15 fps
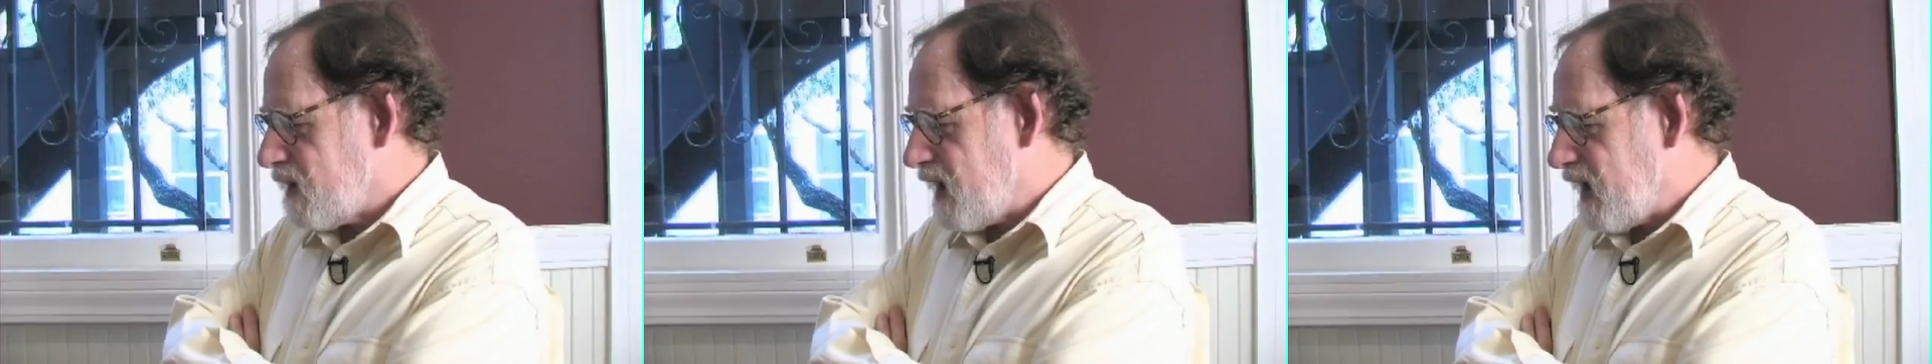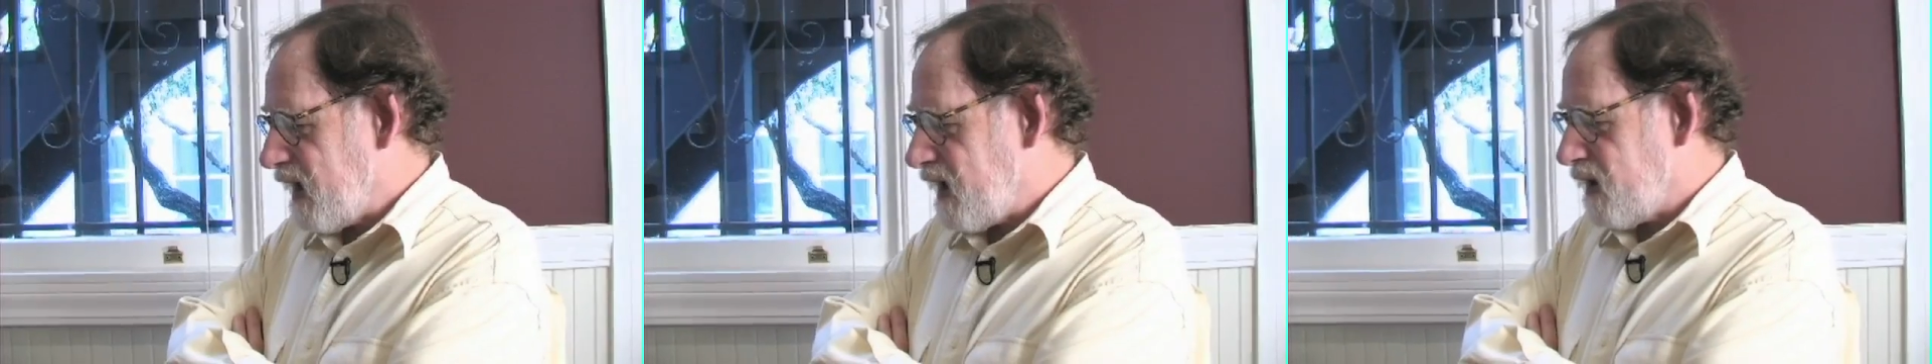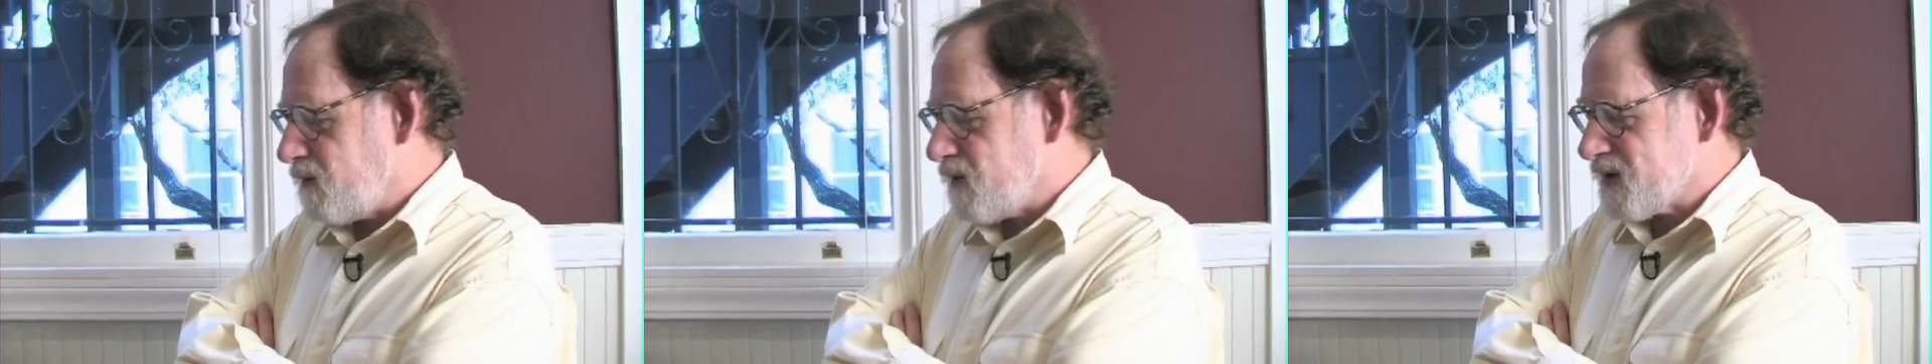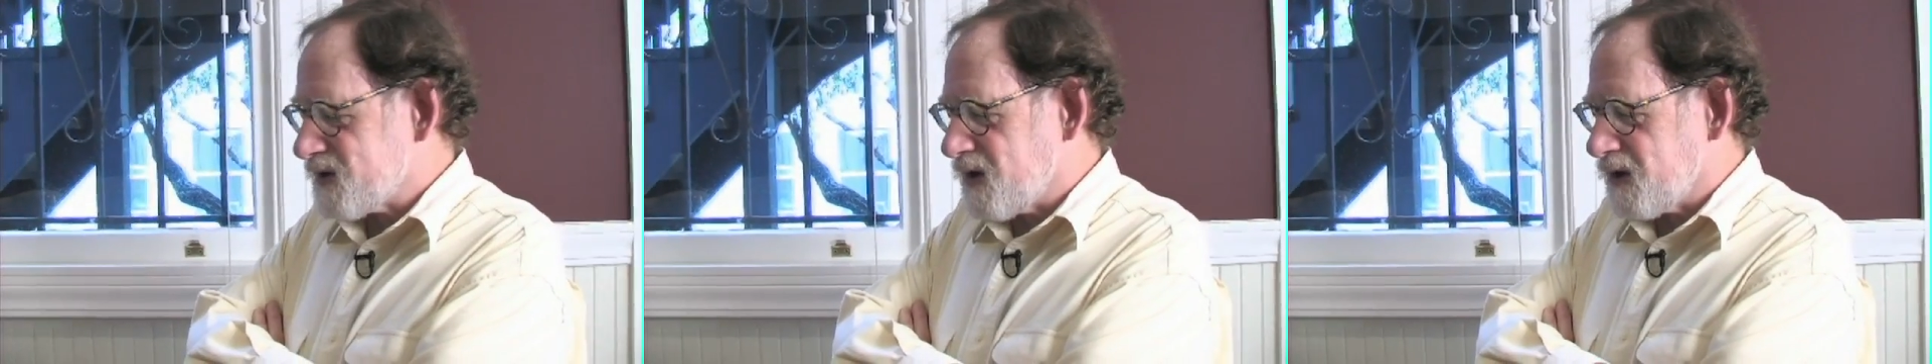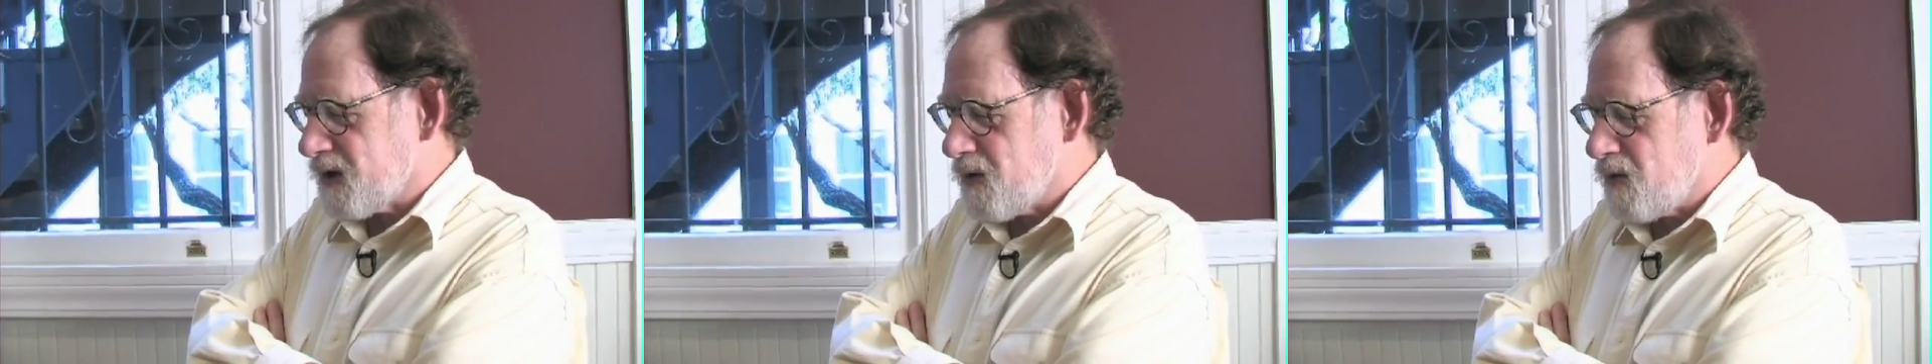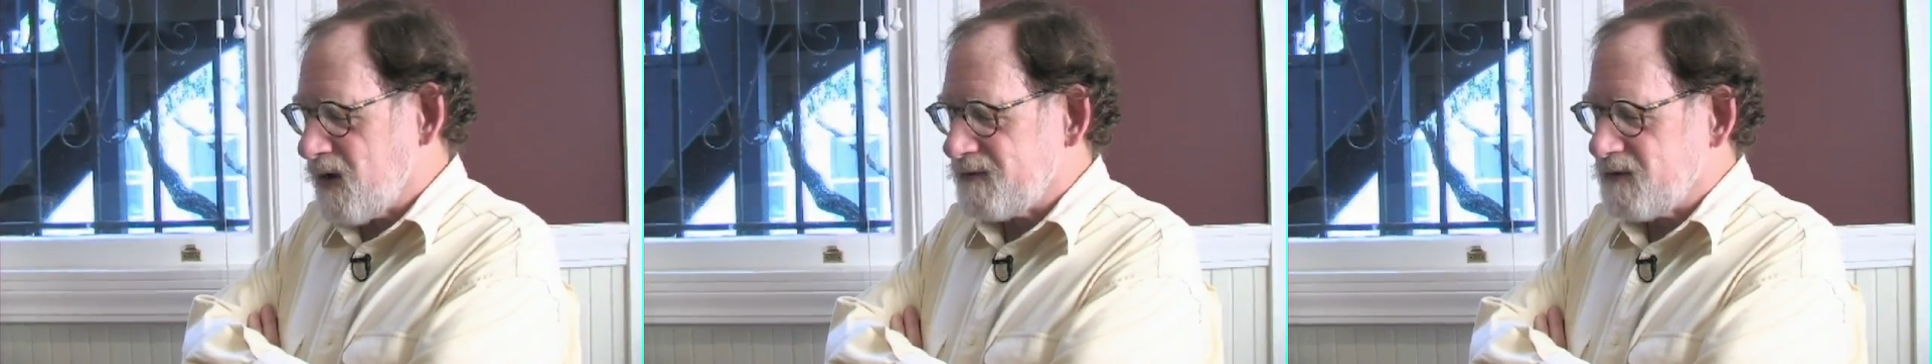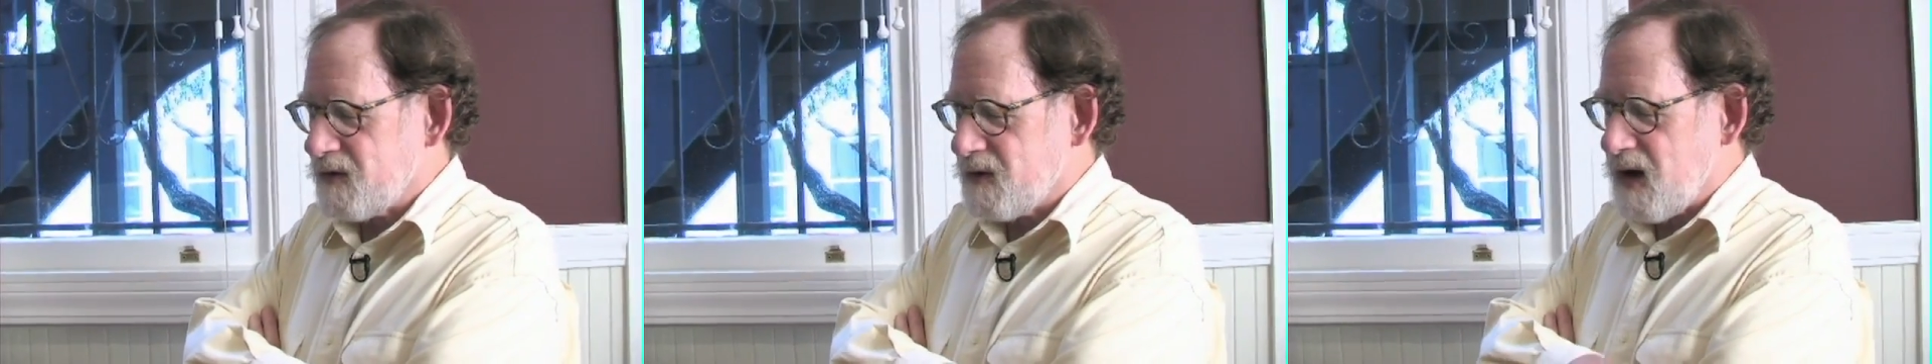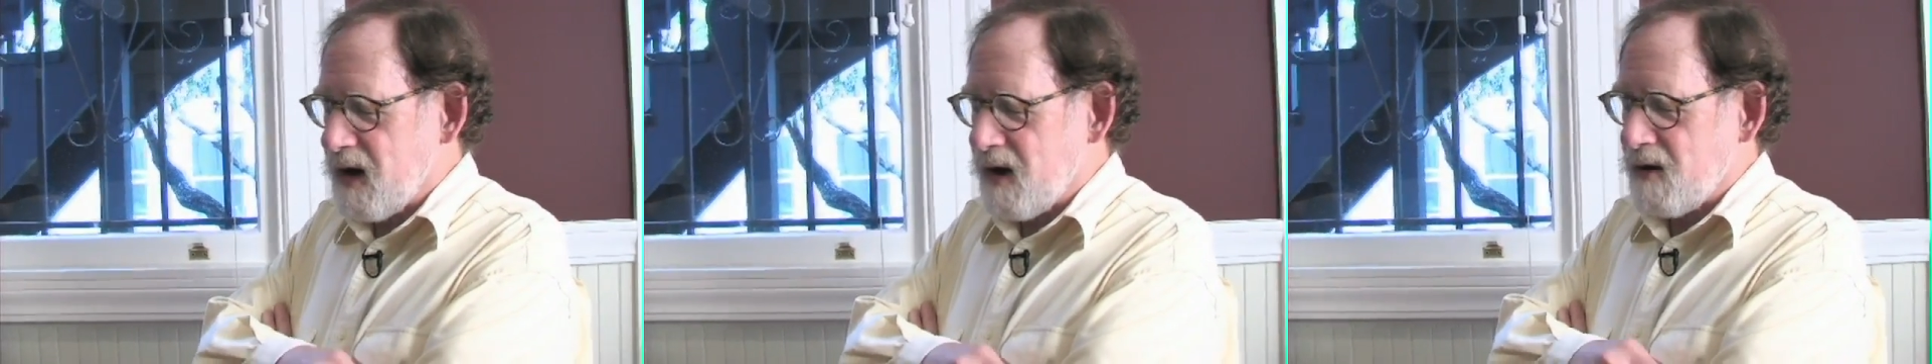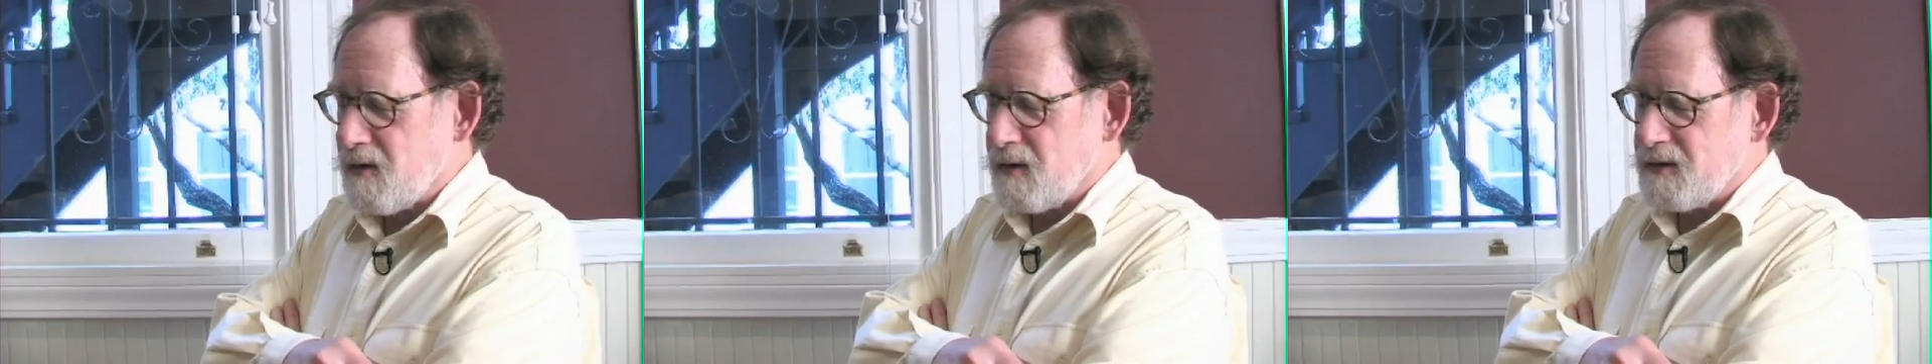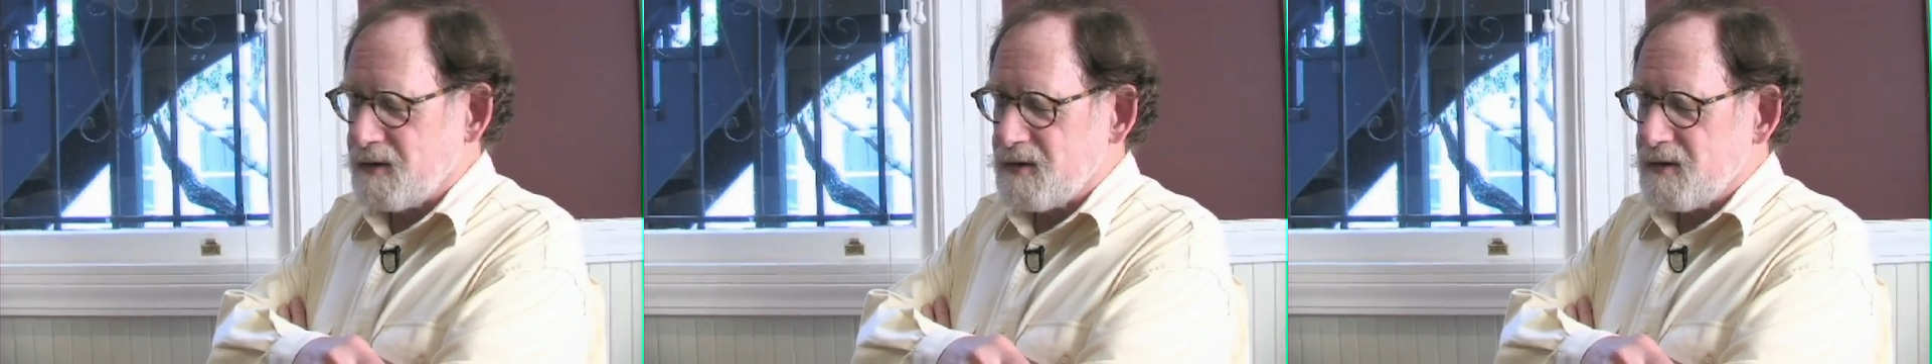aide, was going to go off to
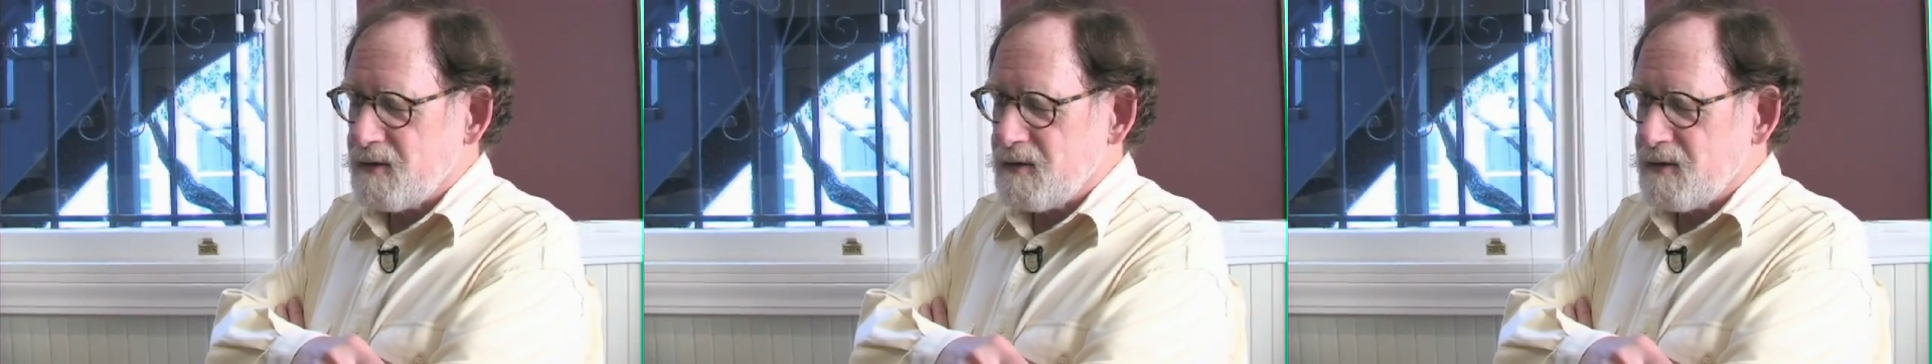Ireland